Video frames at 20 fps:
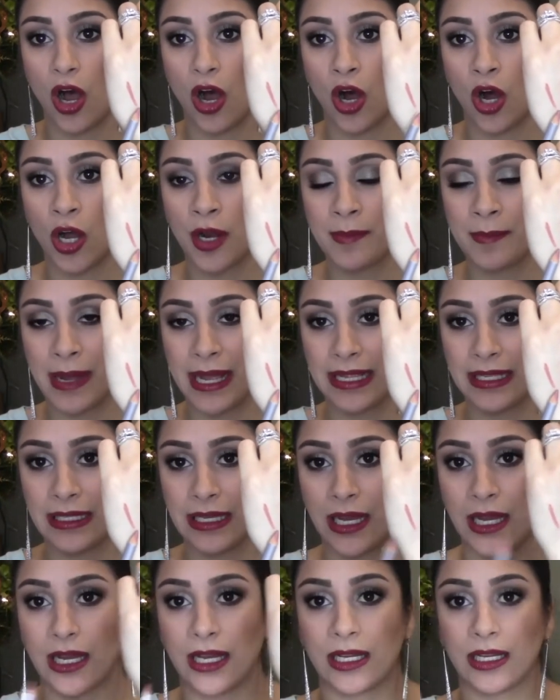On my,
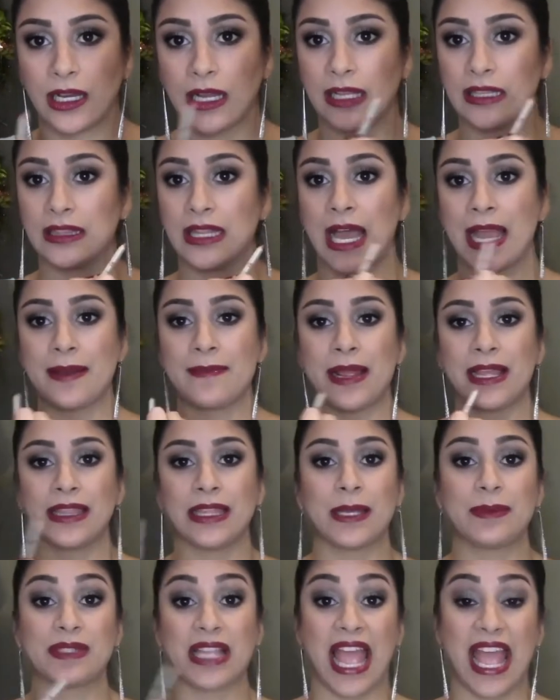uh, I line my
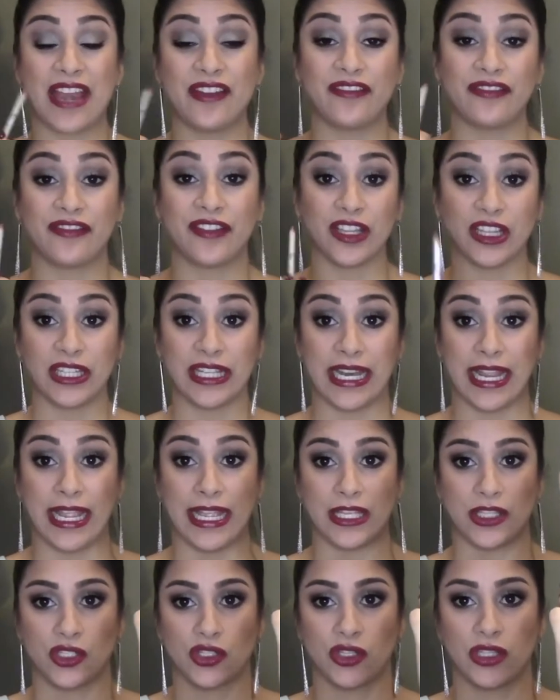lips and fill it
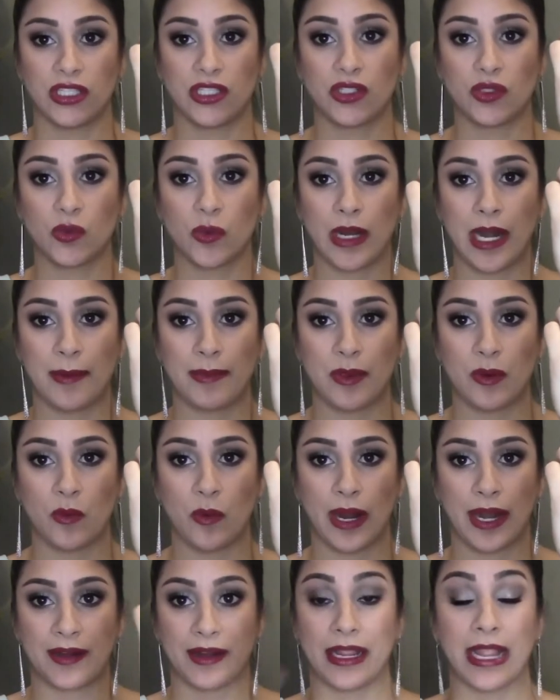in. So this is what I've been
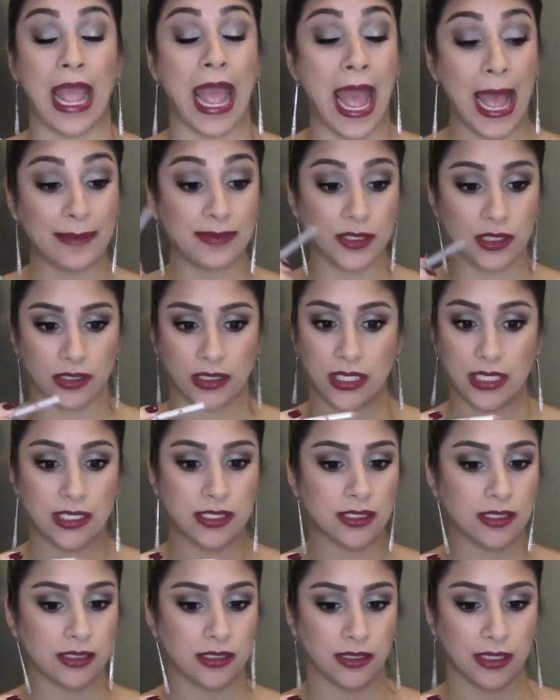wearing. Abs
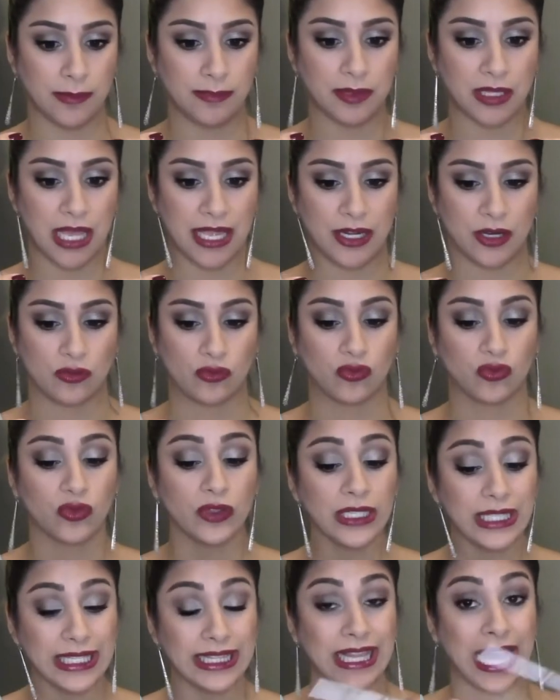this lip liner
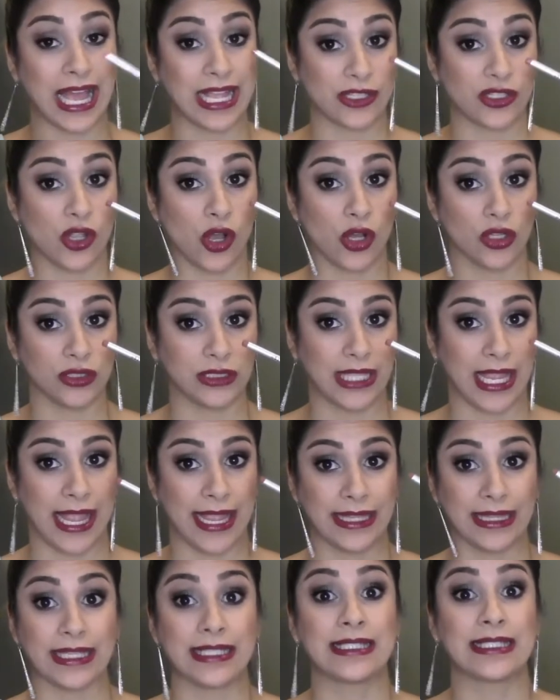really lasts all
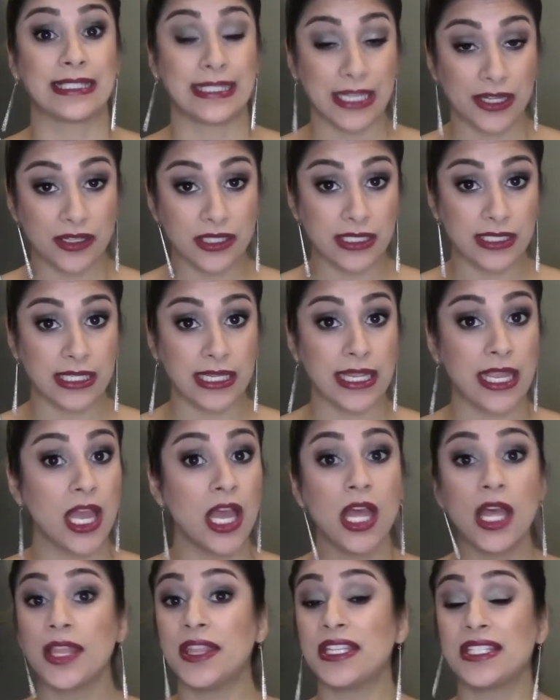day. Like, seriously,
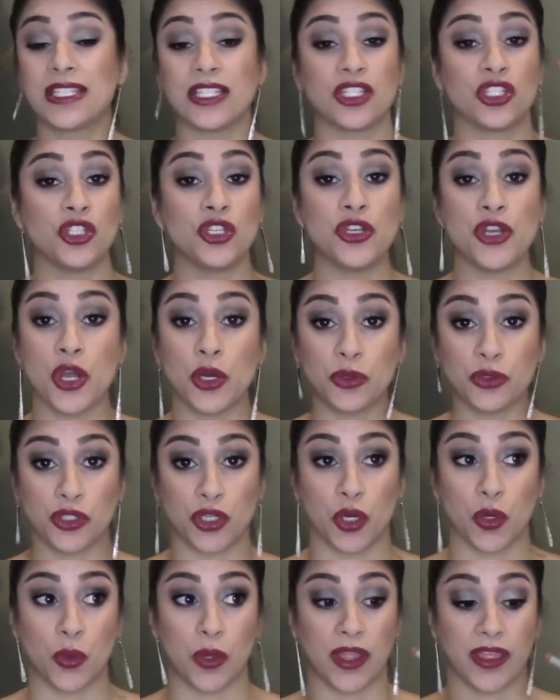this is no
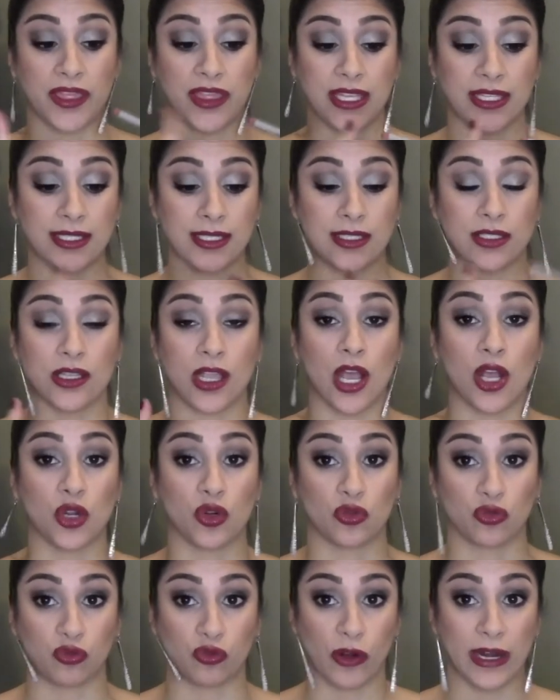joke. This is a
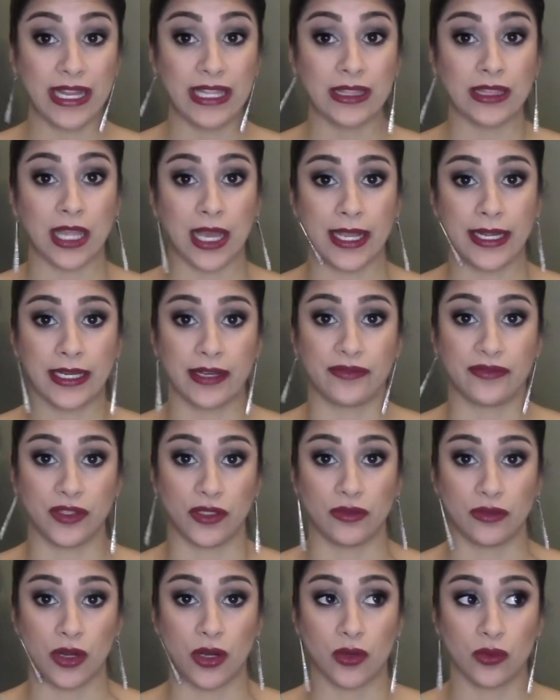great line if
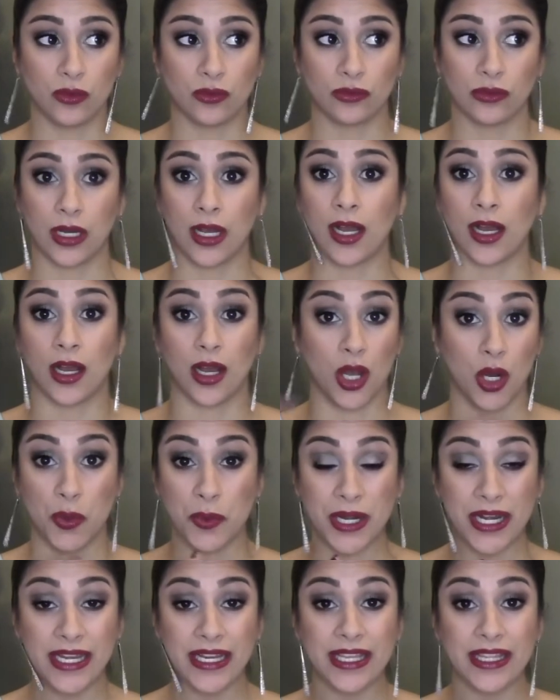you don't uh,
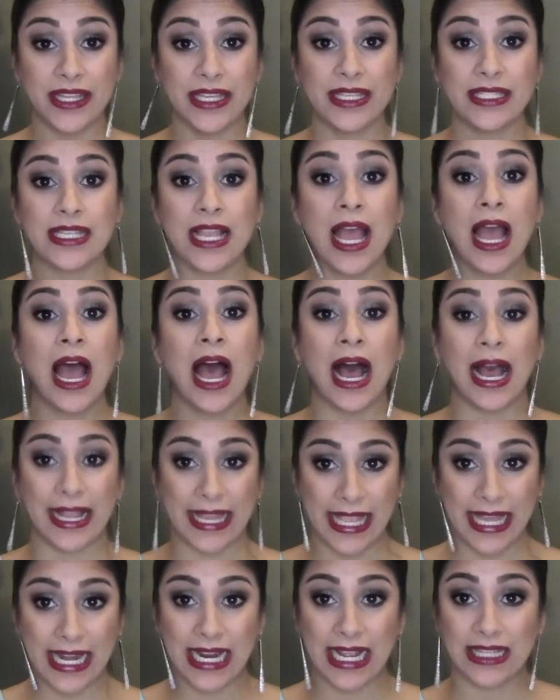own any of these.
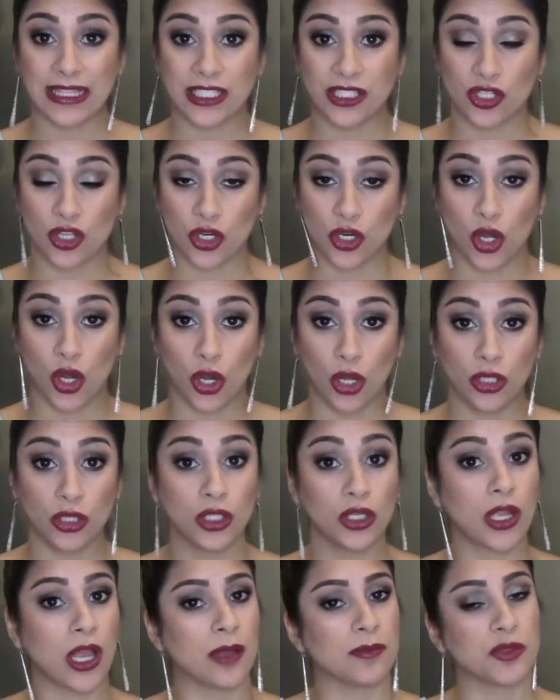Again, I got this on
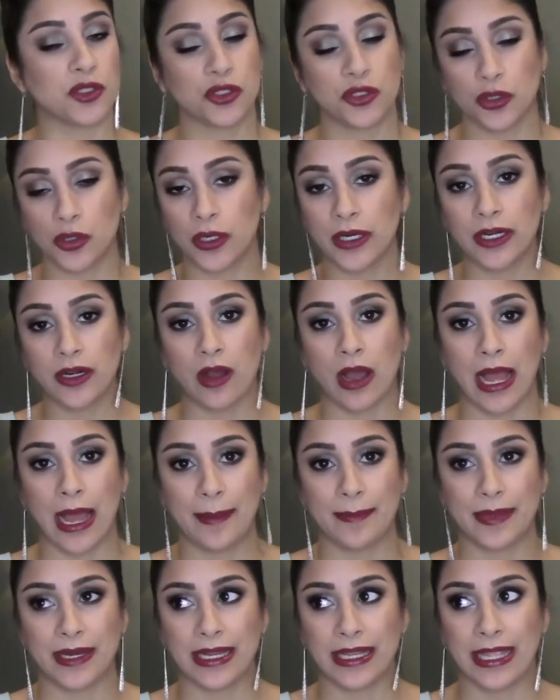Hautelook. I'm sure it'll
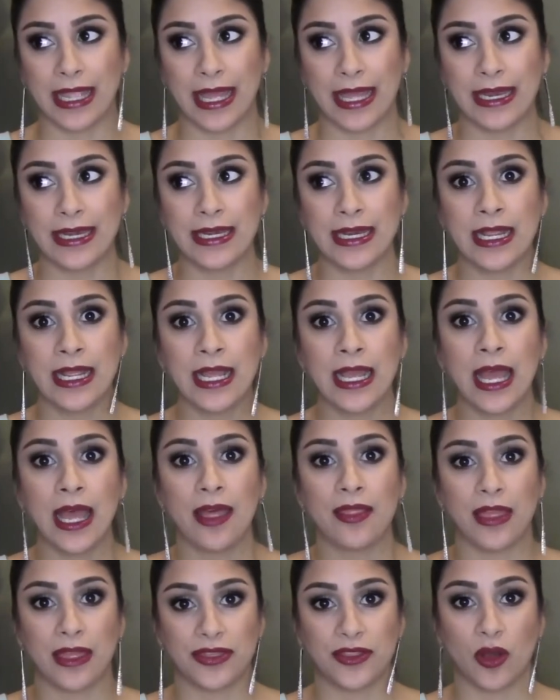happen again
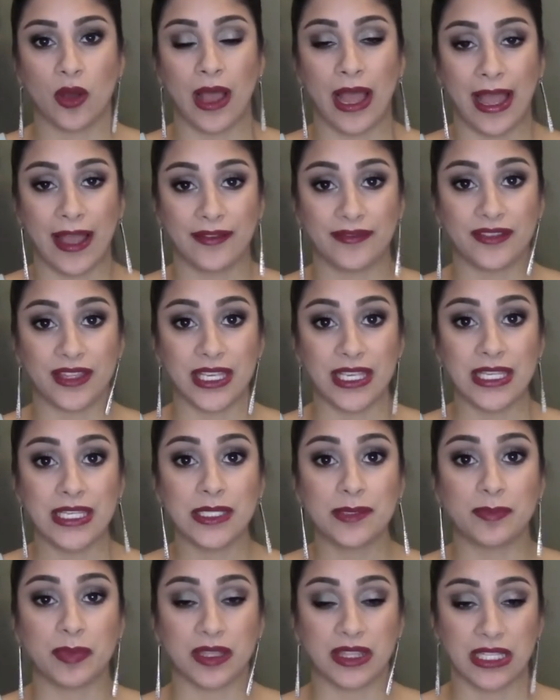that they'll have
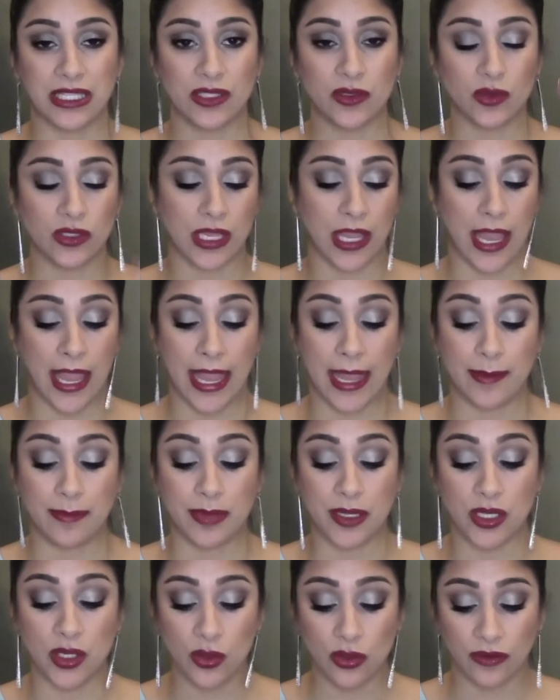these, but this was a
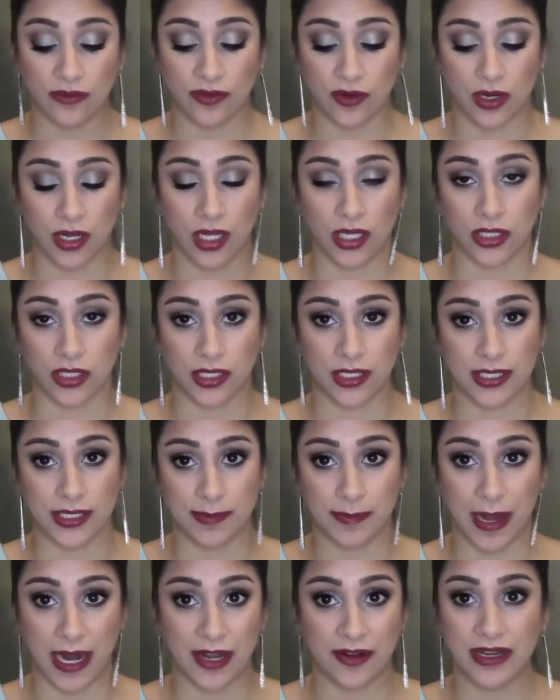beautiful color.
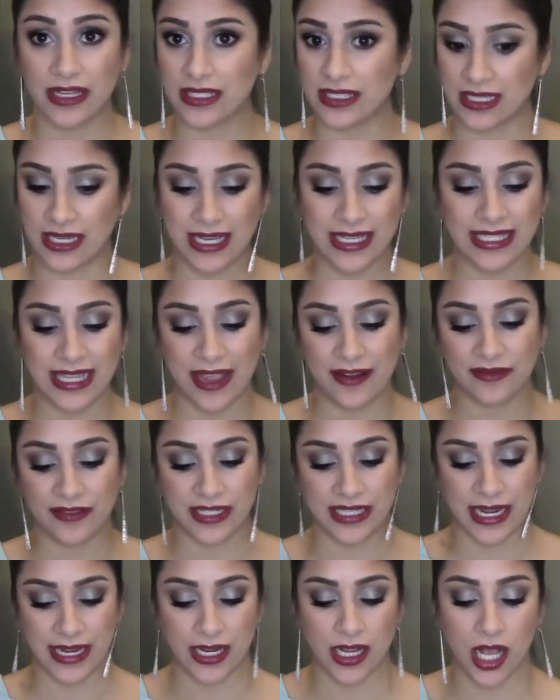Aspiring, it's a nice
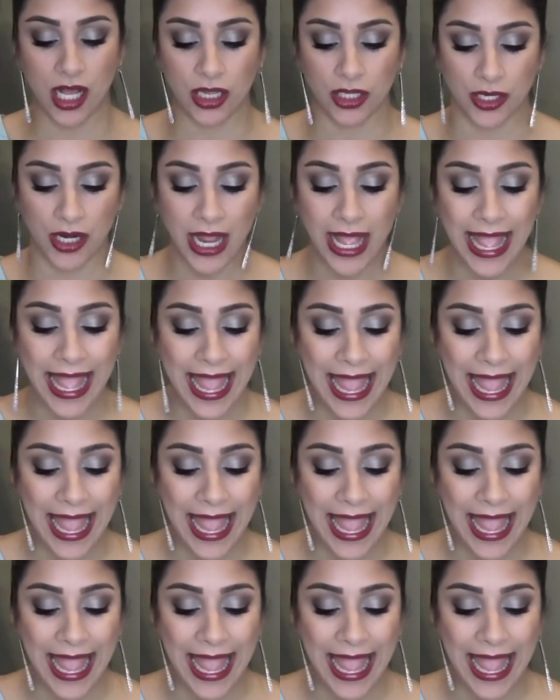everyday color.